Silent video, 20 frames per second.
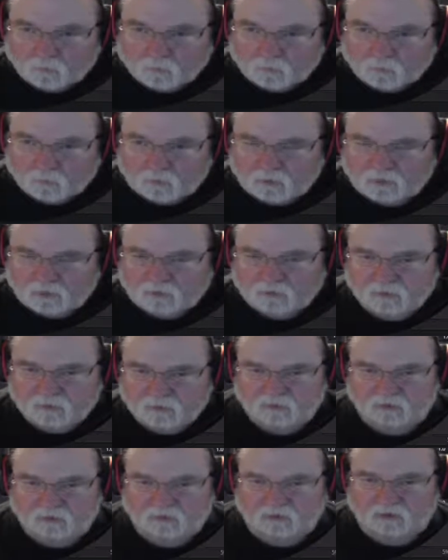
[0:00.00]
What makes me
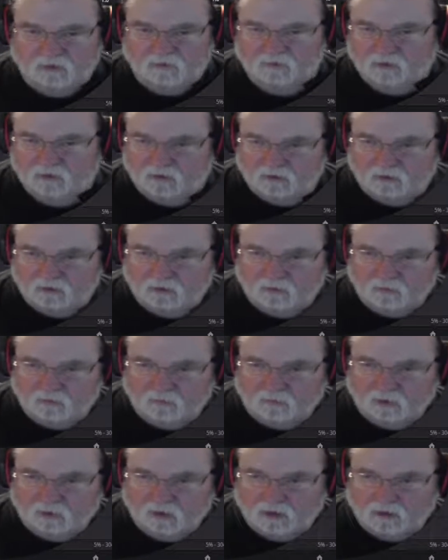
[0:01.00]
think that's that yellow
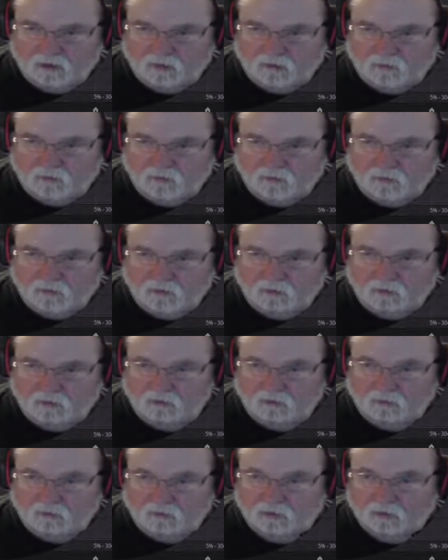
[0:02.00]
line underneath?